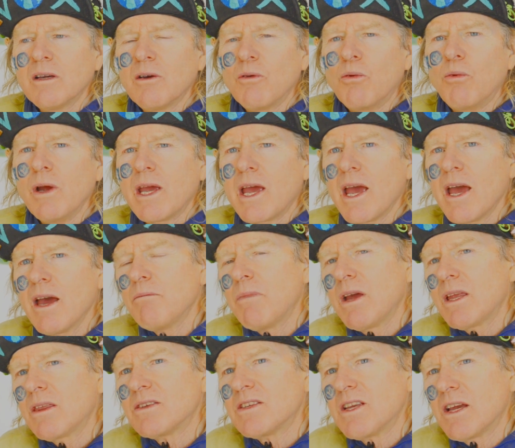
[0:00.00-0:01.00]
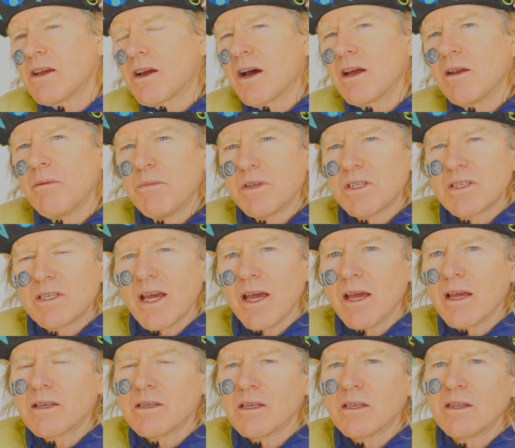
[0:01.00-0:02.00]
We can't make the same kind of
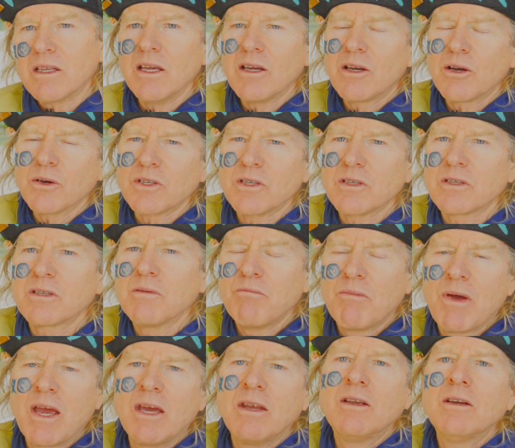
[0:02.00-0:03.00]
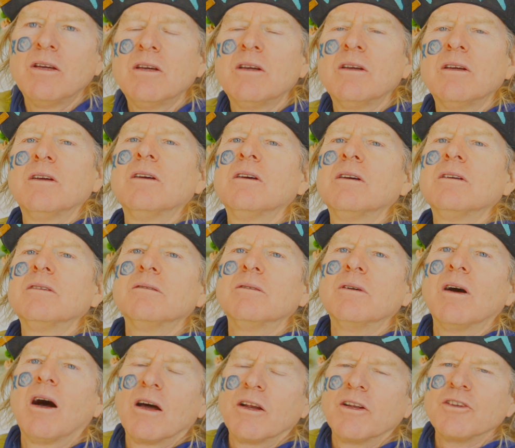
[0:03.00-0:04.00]
mistakes that the ecosystem made
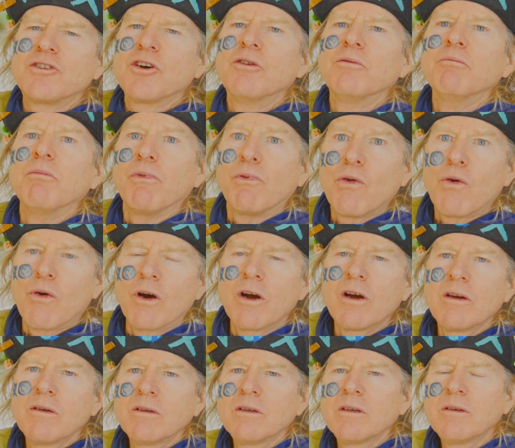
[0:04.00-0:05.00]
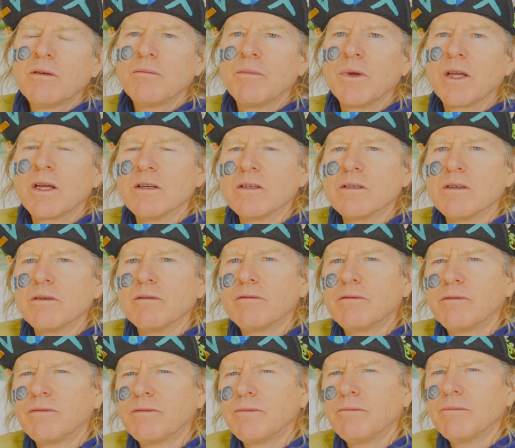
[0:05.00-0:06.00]
on its own before because
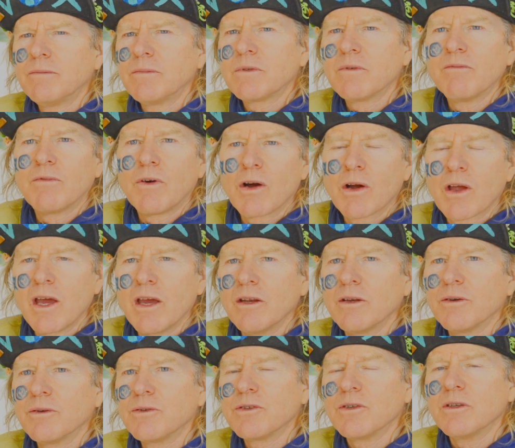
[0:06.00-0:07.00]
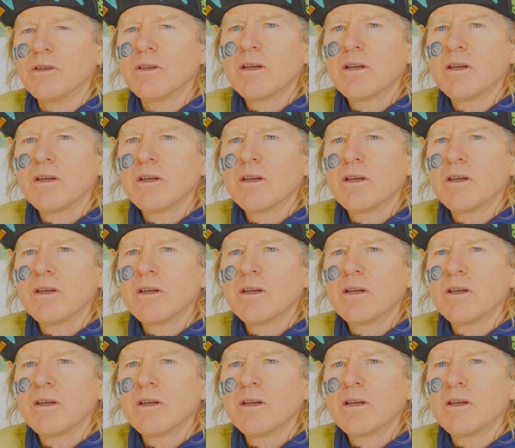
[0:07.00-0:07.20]
of some volcanoes and